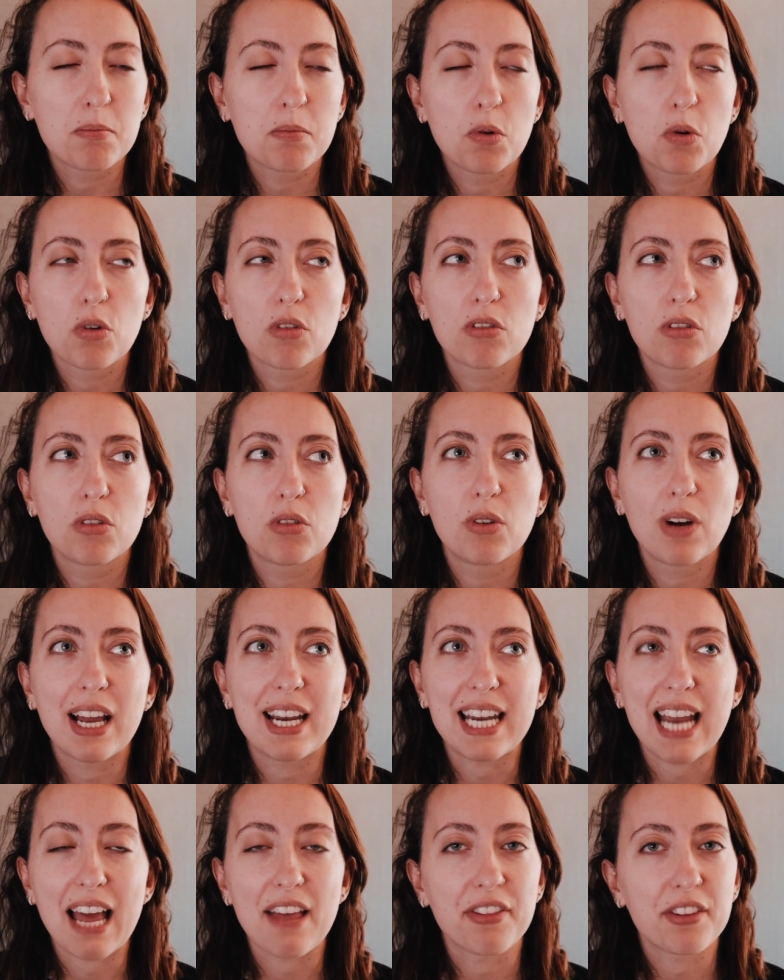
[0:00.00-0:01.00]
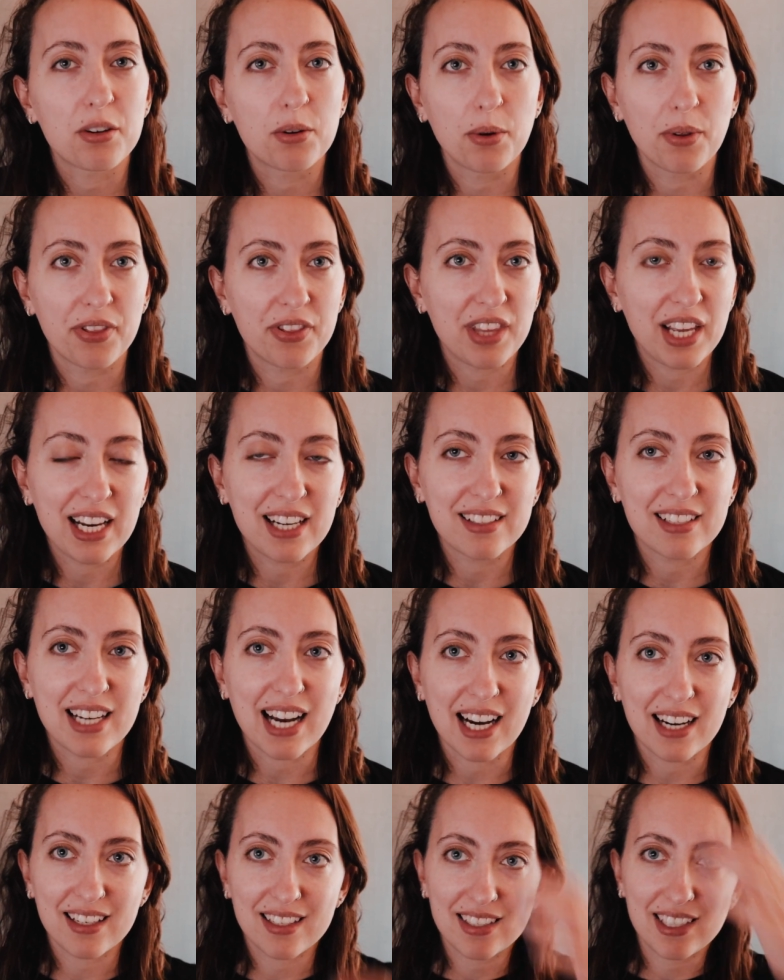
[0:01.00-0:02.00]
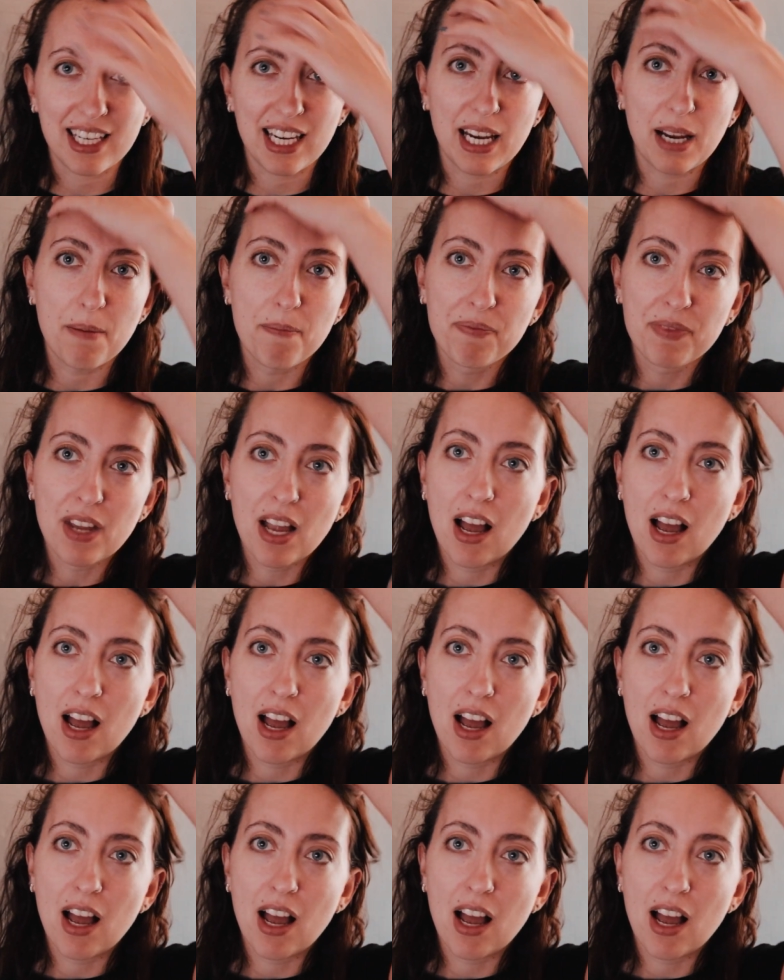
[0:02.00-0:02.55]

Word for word: moral and ethical things that I see.